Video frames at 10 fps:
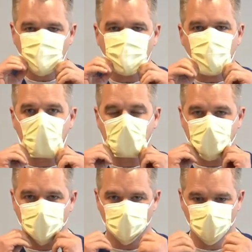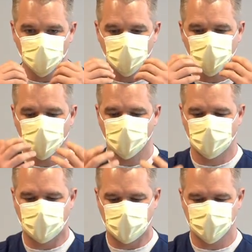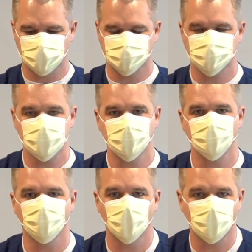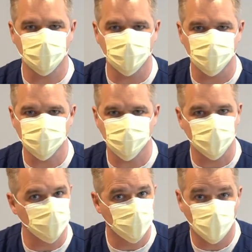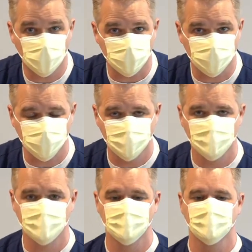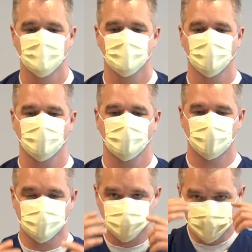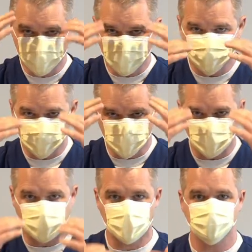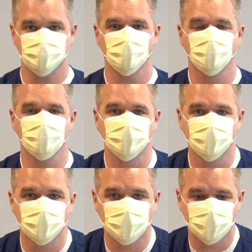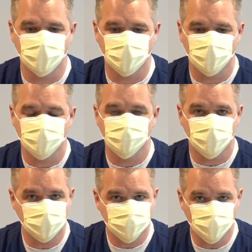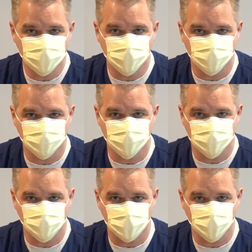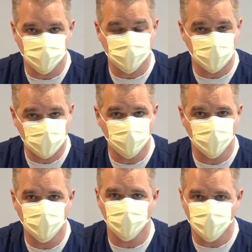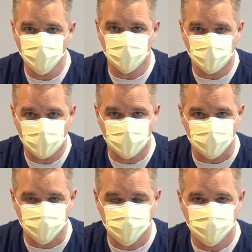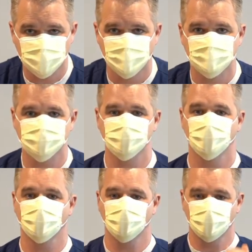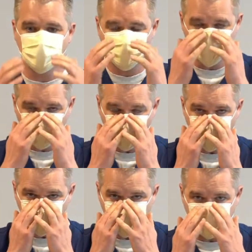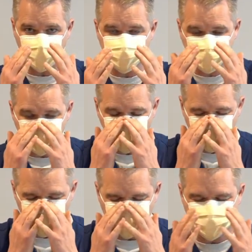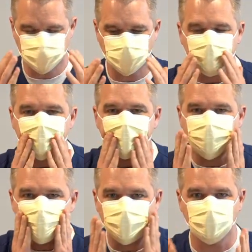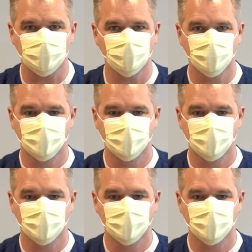help you not exhale particles when you cough, it still leaves your eyes open, and transmission of this virus can be through the eyes. So if you're wearing a mask, even if it's tightly fitting,